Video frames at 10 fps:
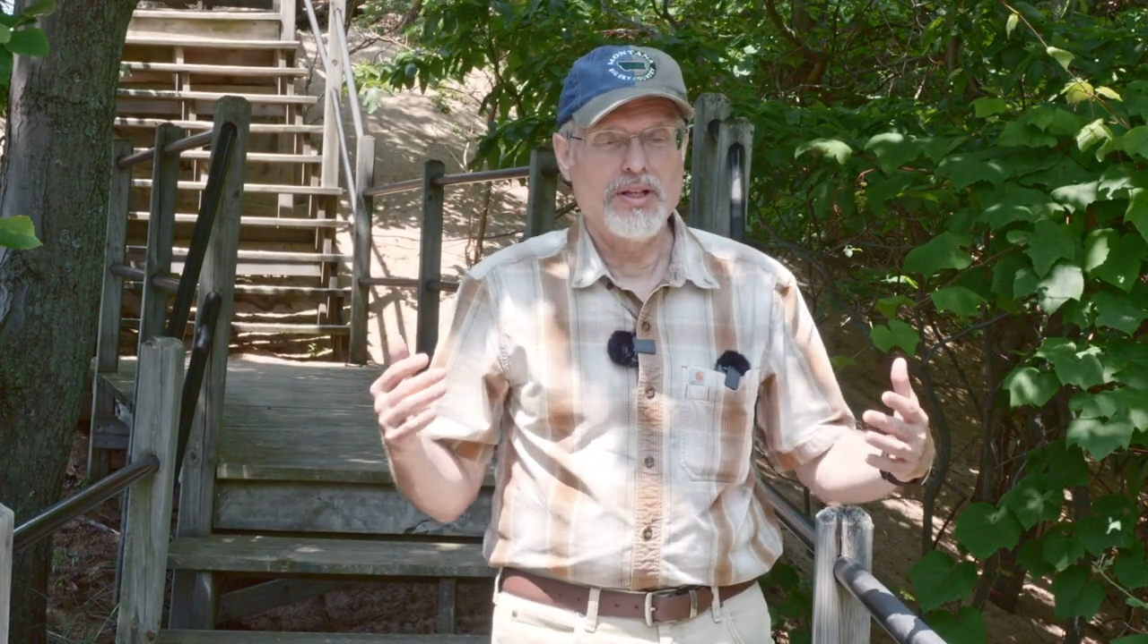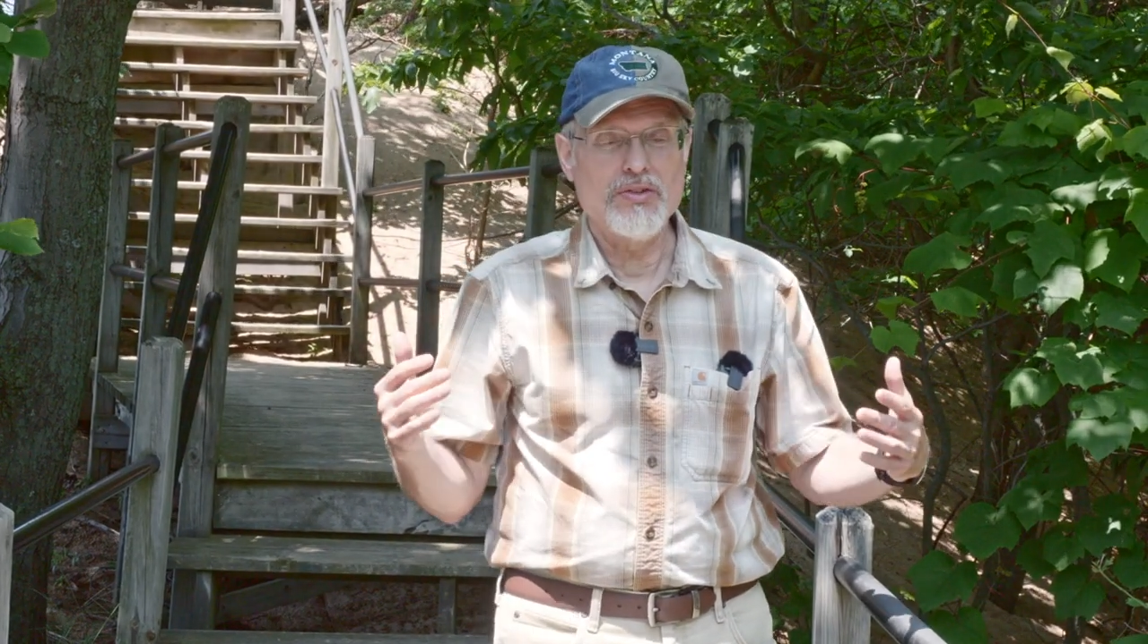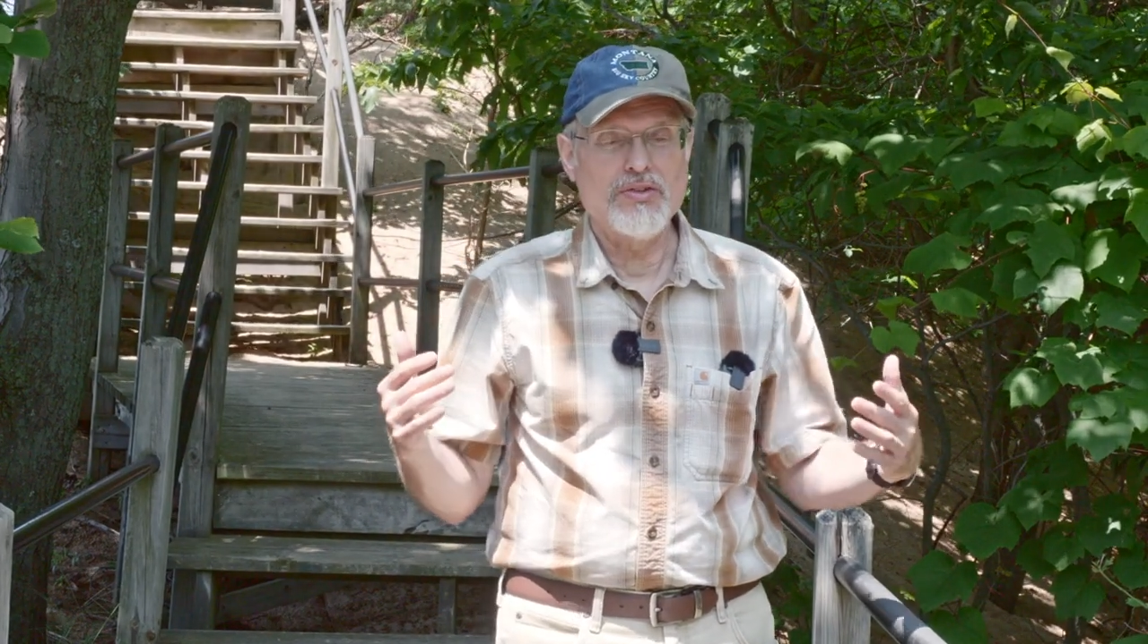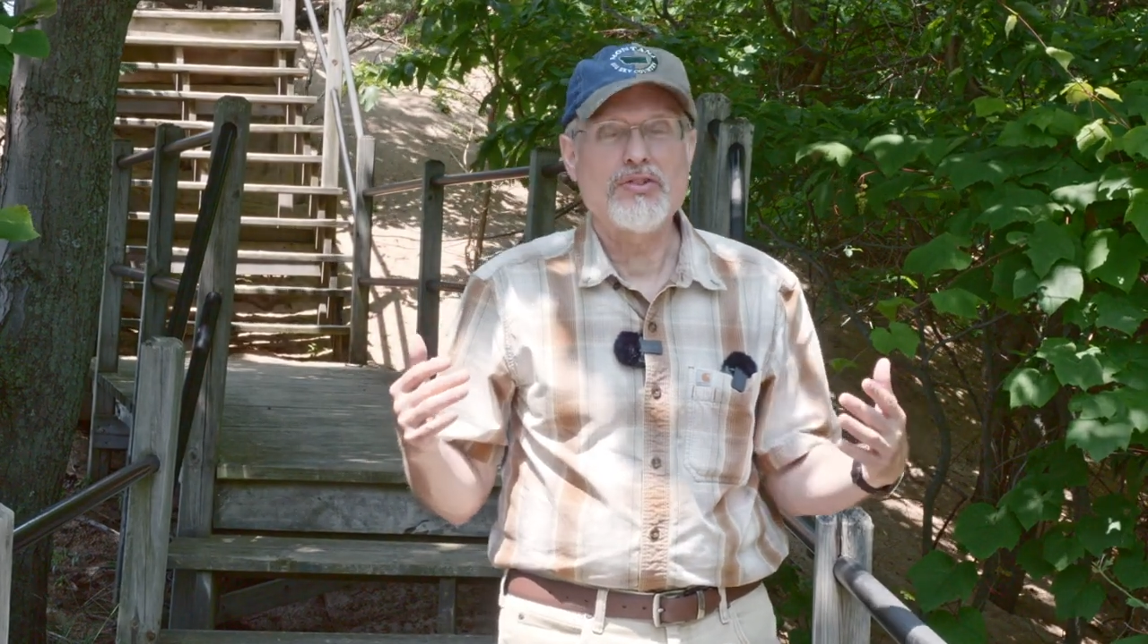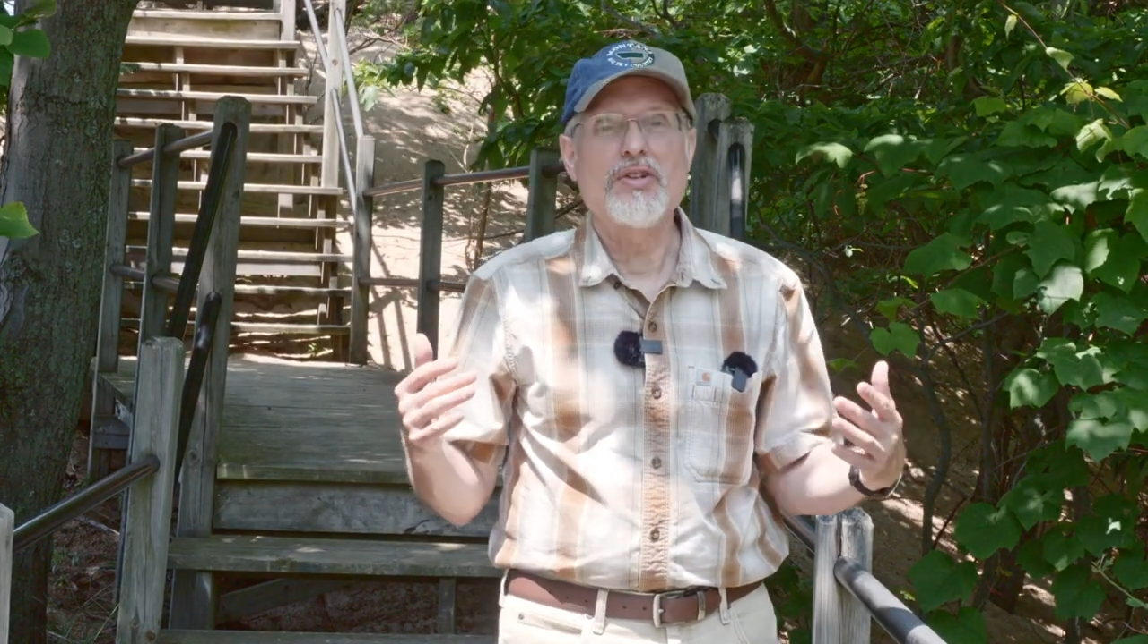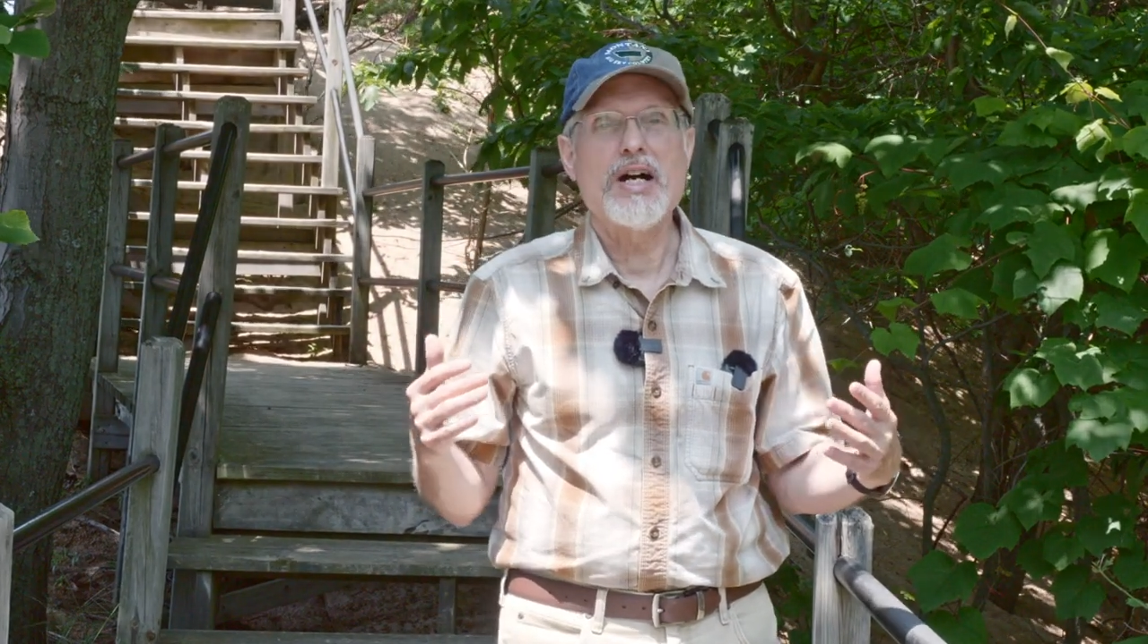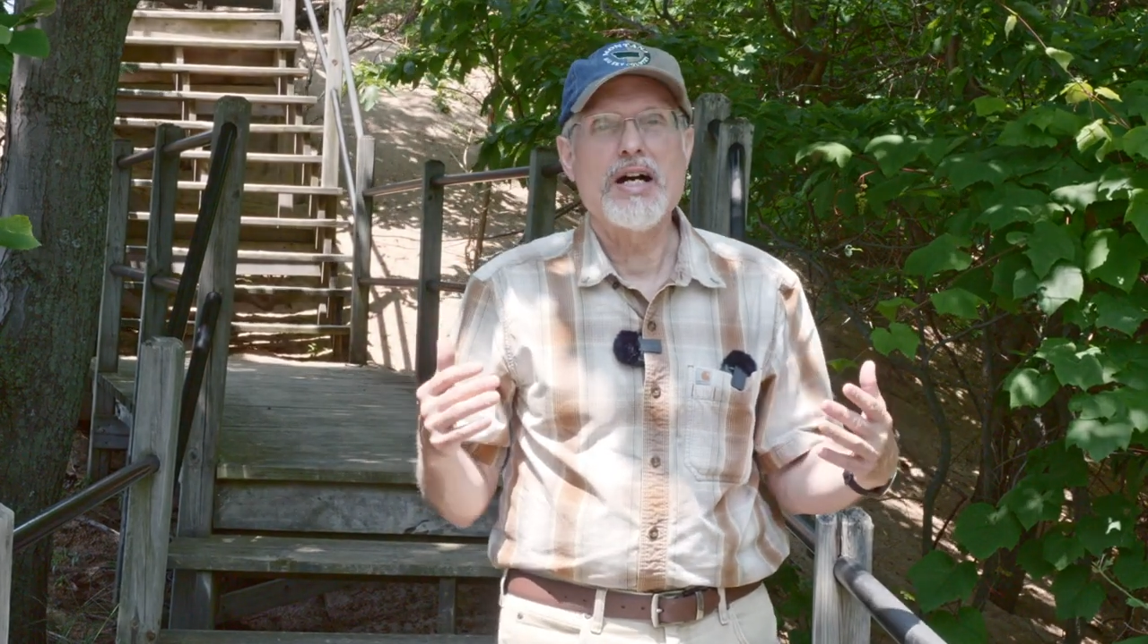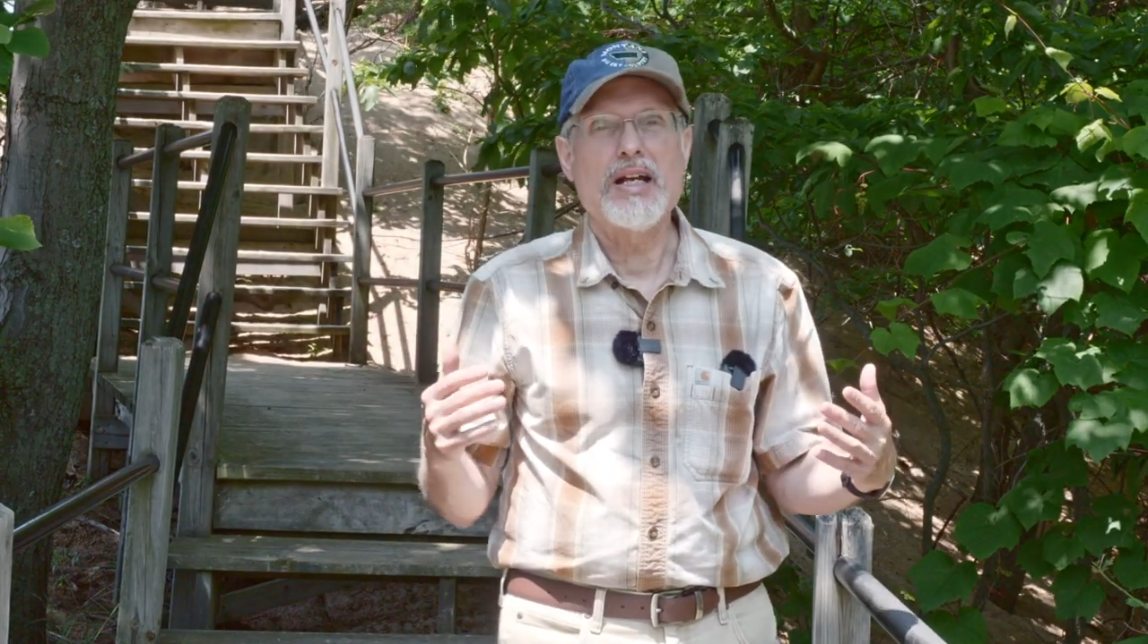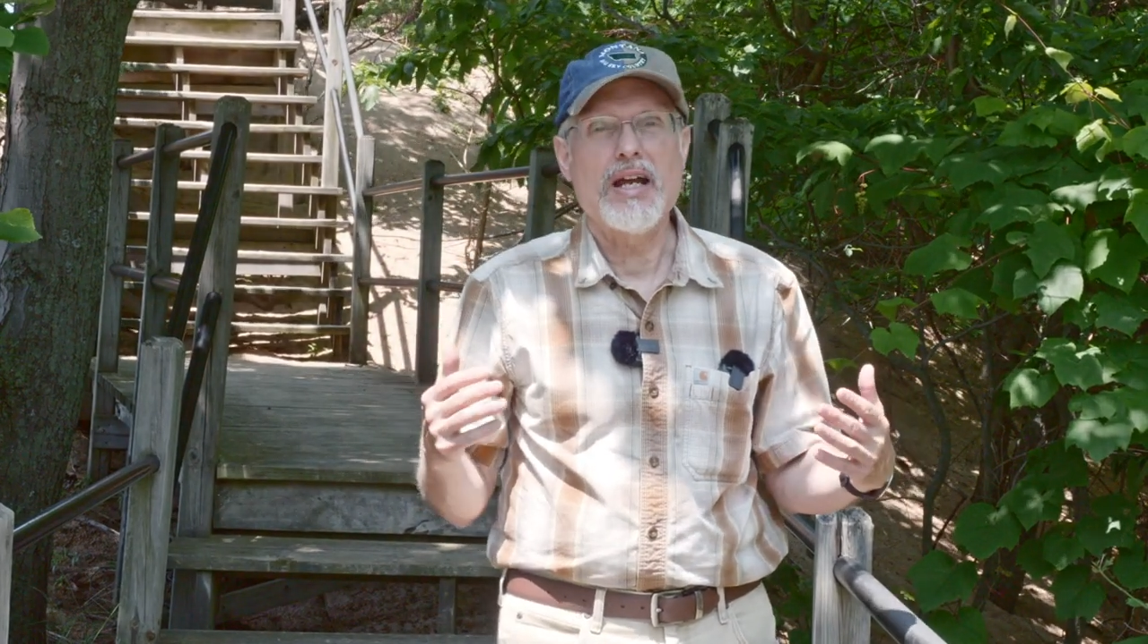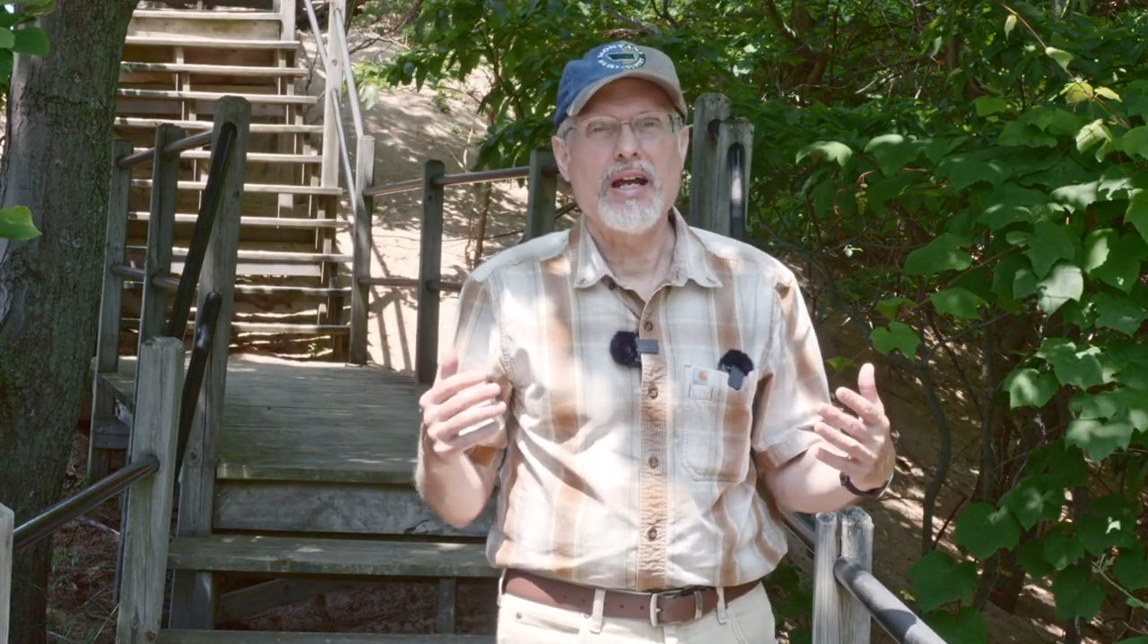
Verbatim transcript: this is not